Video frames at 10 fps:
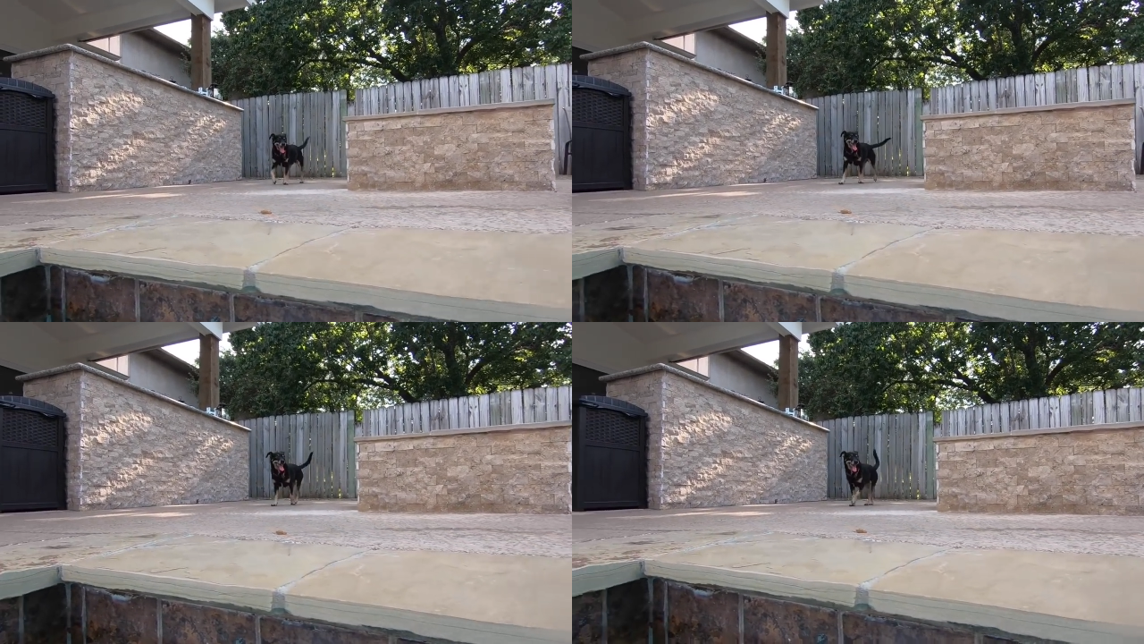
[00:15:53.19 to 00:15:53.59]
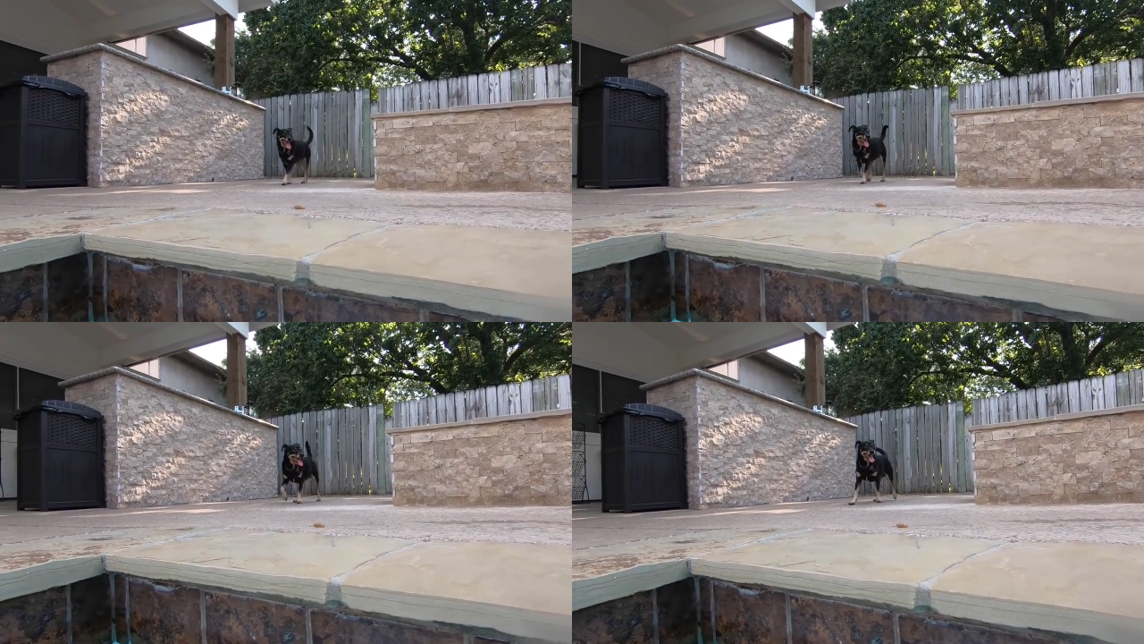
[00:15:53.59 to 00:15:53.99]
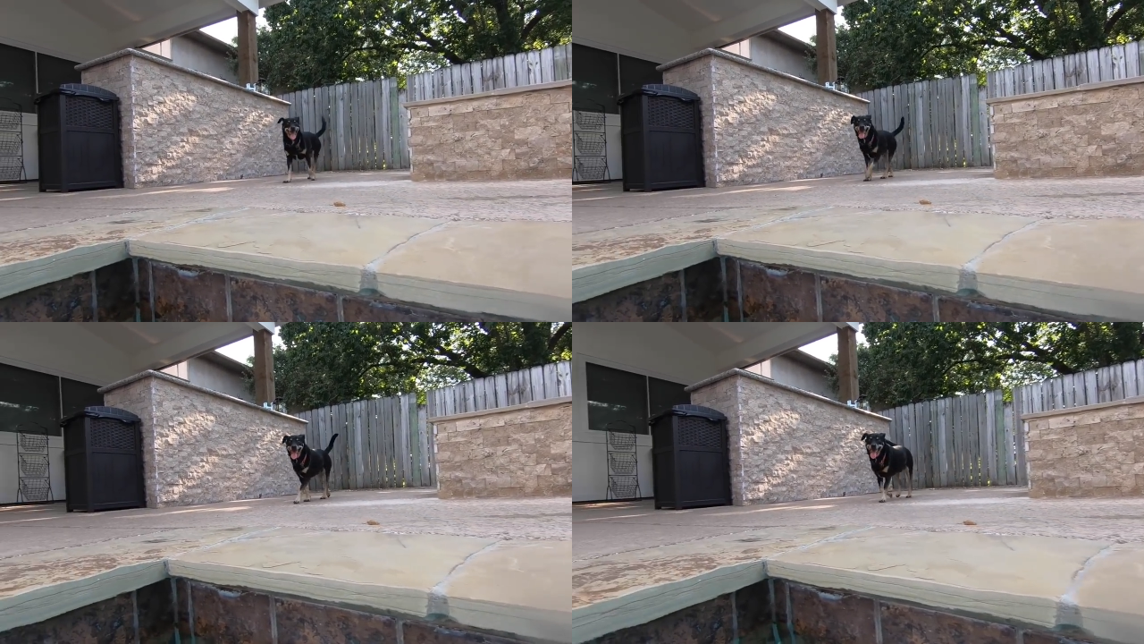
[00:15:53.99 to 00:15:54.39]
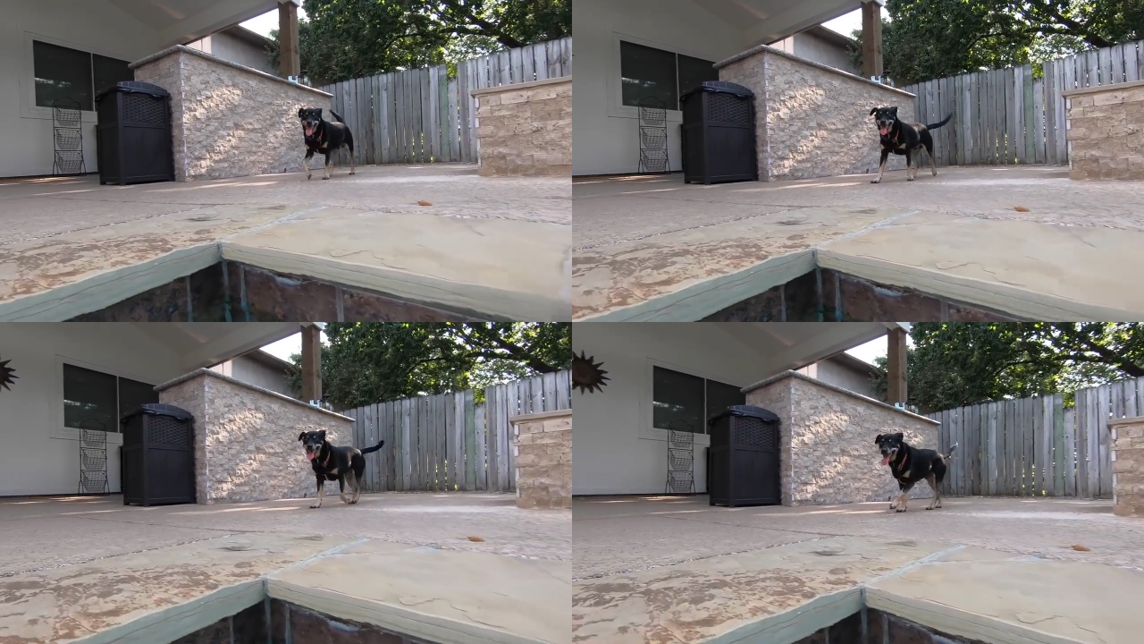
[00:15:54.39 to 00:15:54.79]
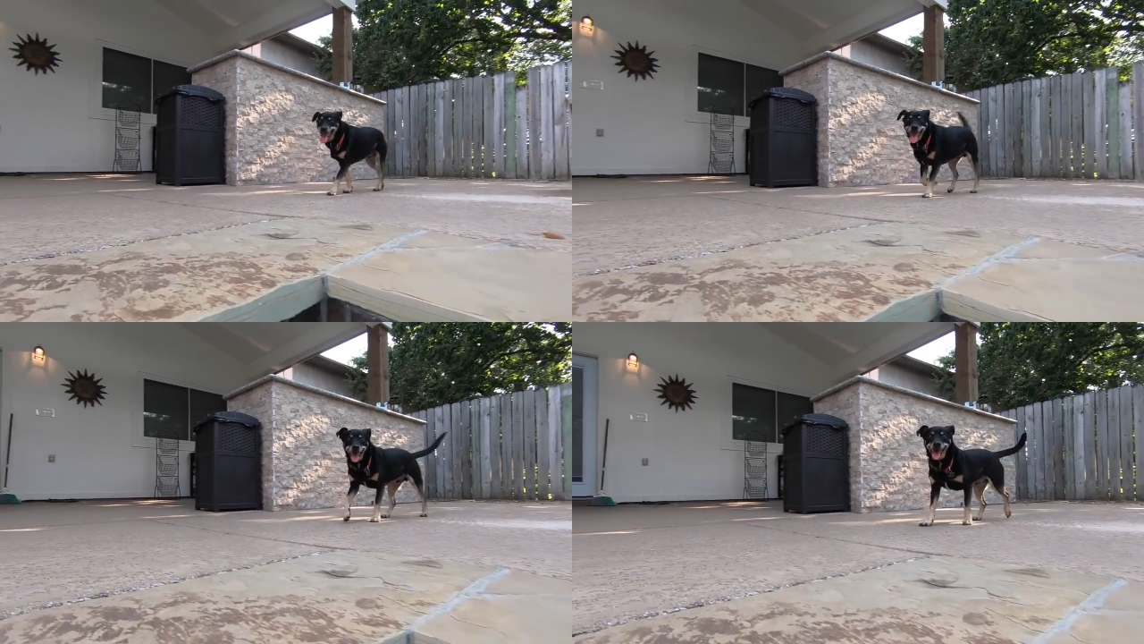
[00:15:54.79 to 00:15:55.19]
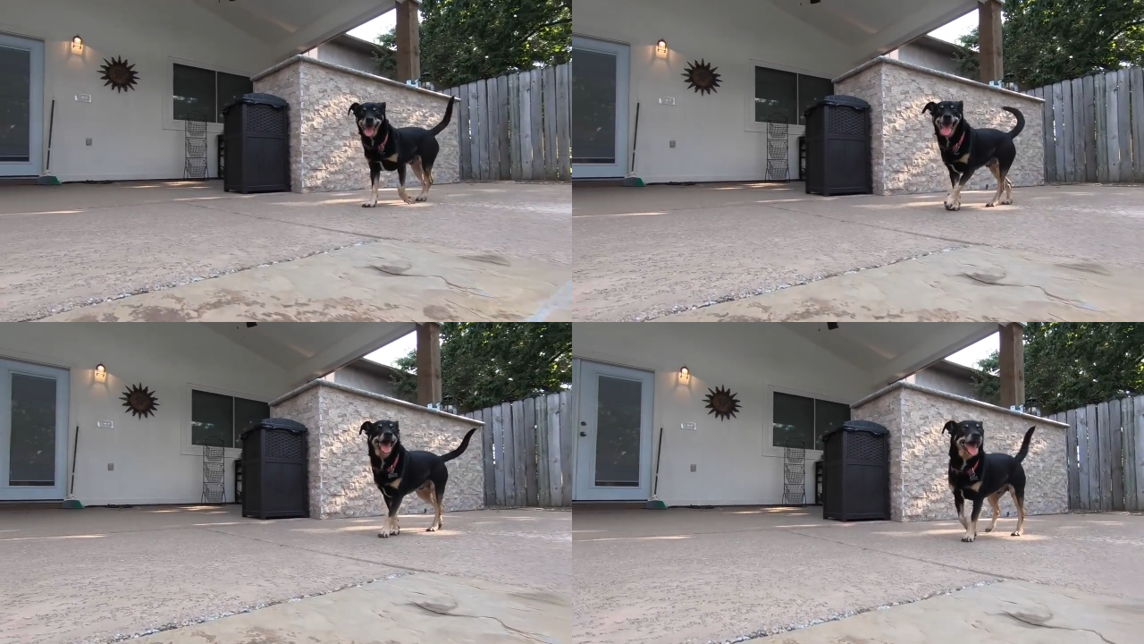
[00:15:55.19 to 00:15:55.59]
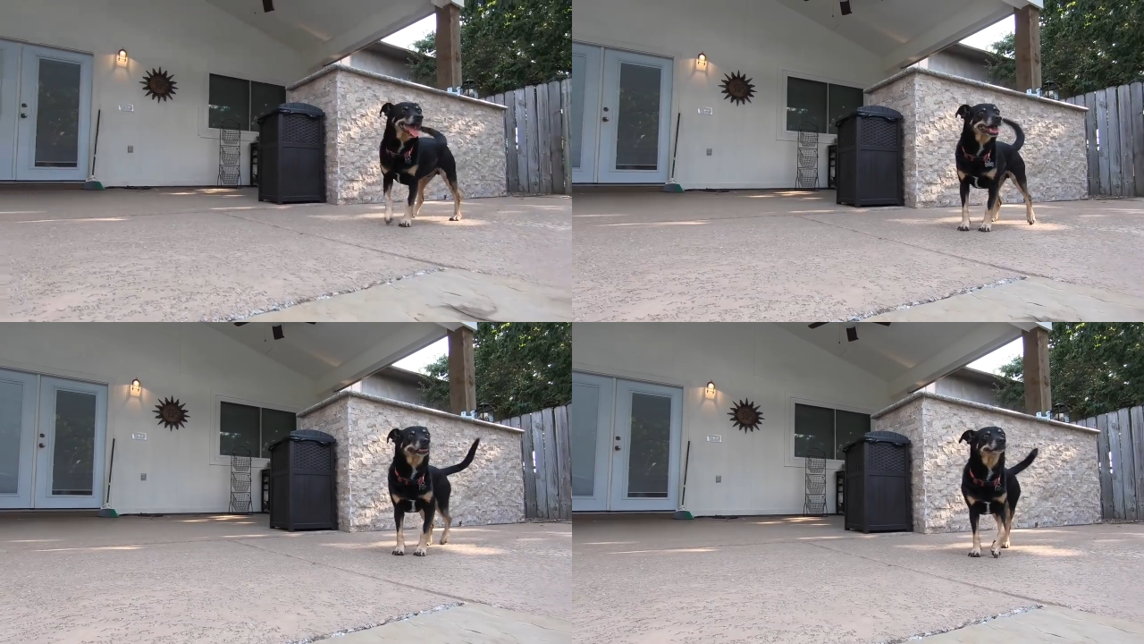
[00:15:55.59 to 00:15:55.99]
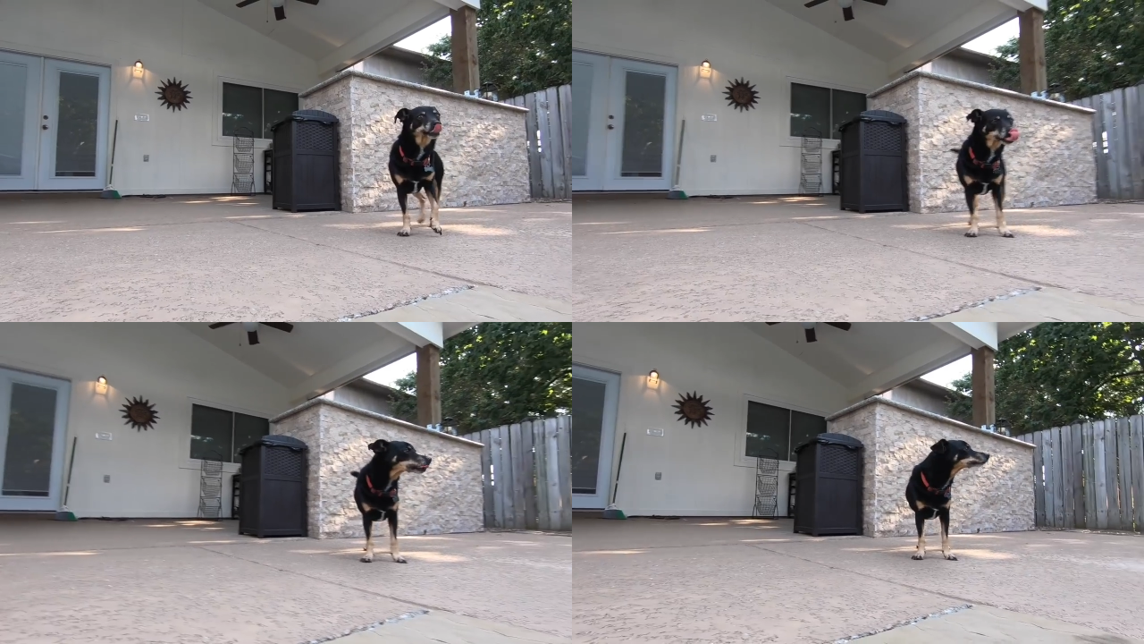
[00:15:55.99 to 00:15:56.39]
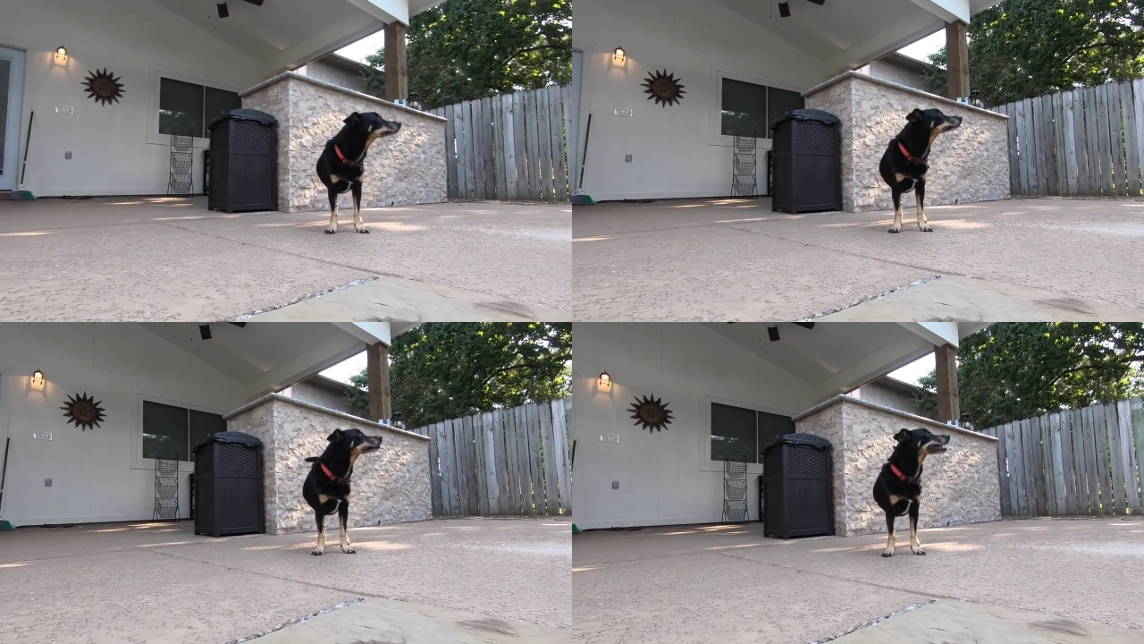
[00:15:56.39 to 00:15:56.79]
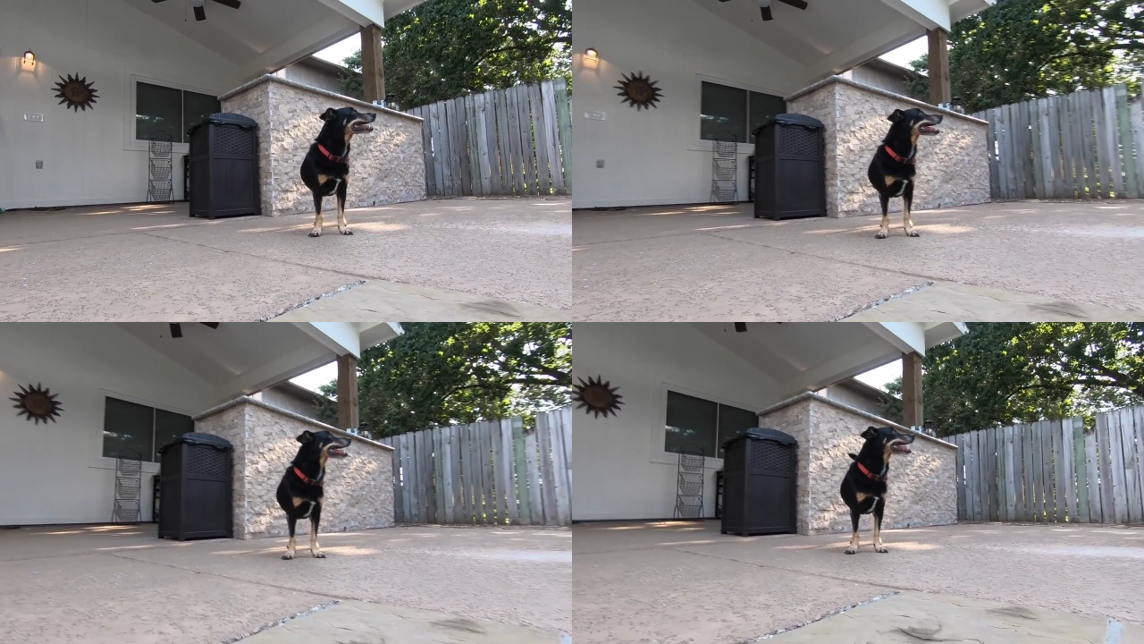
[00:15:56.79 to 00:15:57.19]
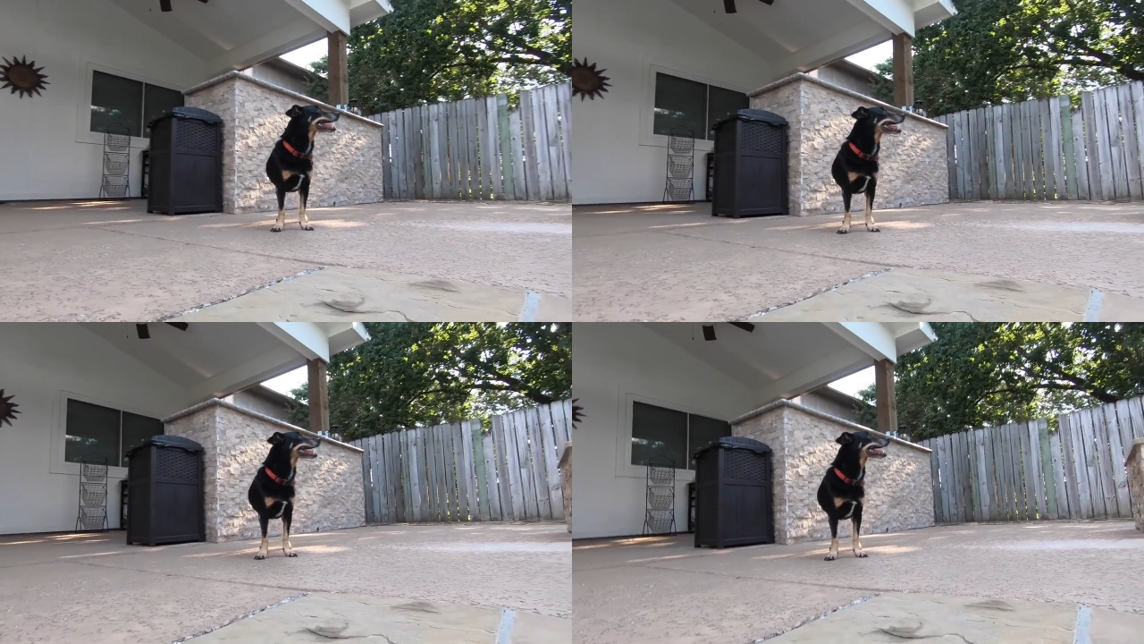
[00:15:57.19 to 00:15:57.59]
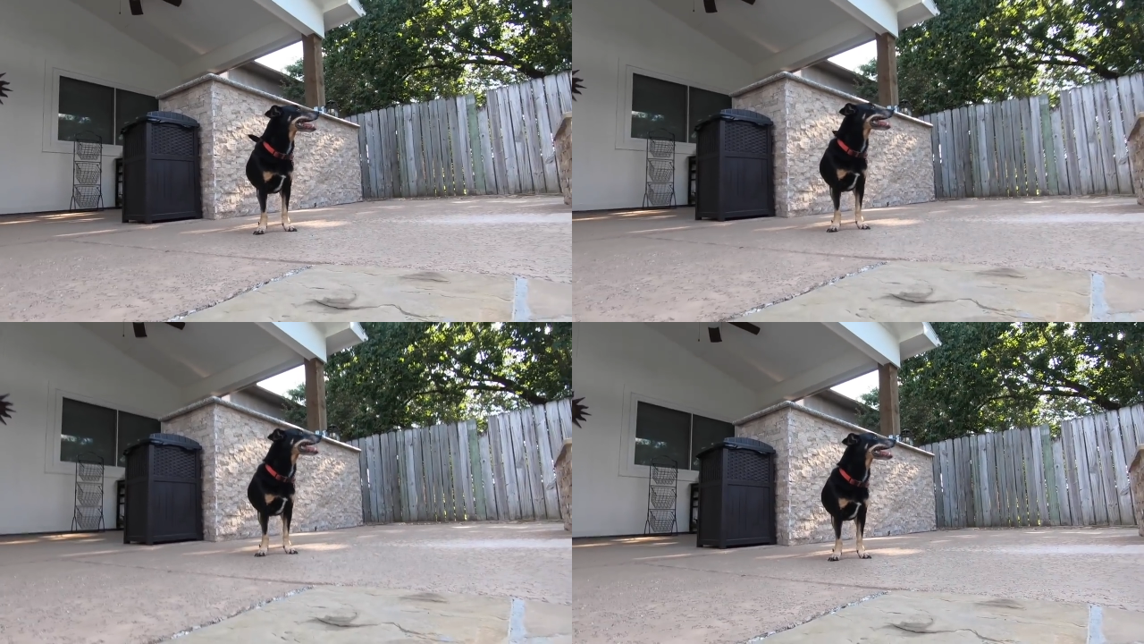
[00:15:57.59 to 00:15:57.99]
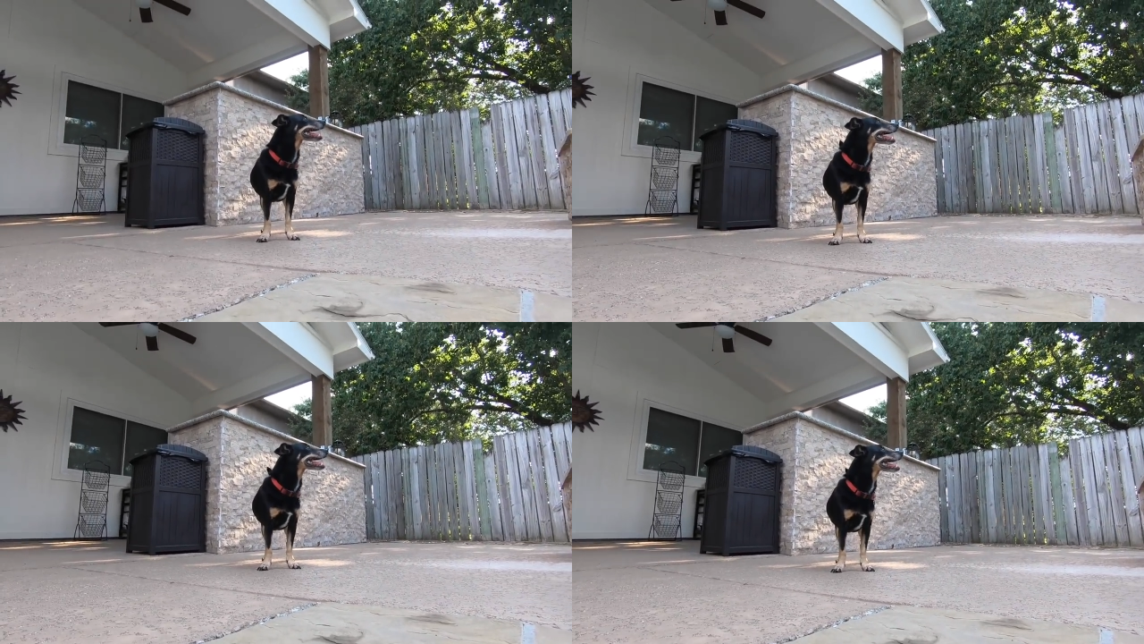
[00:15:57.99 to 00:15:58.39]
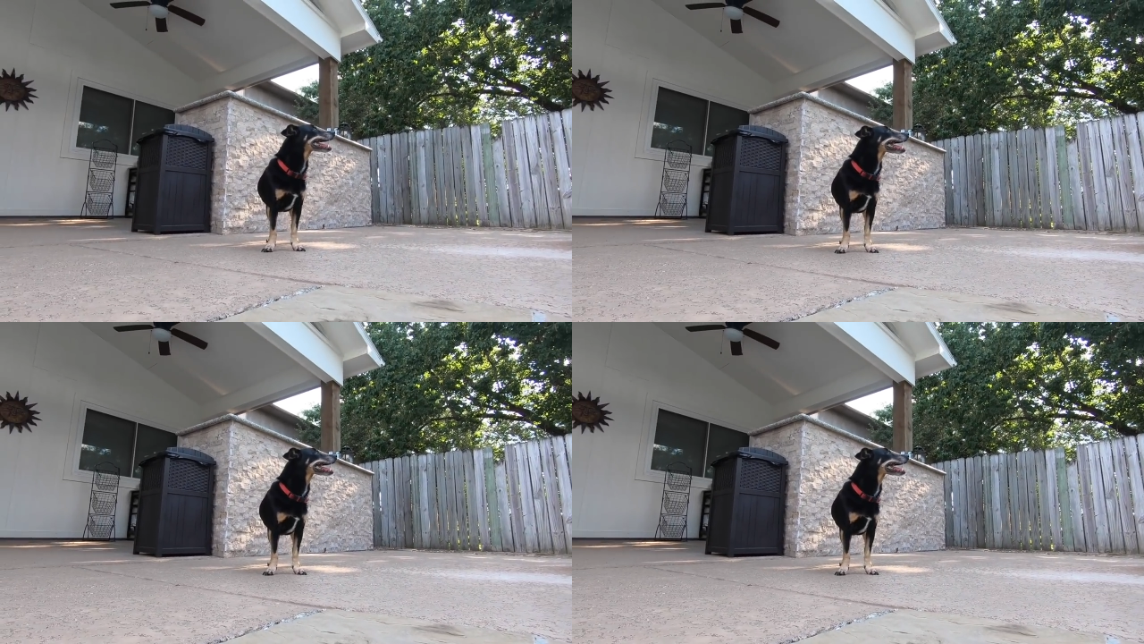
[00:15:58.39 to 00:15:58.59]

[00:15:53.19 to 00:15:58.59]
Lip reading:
[unreadable: no face in view]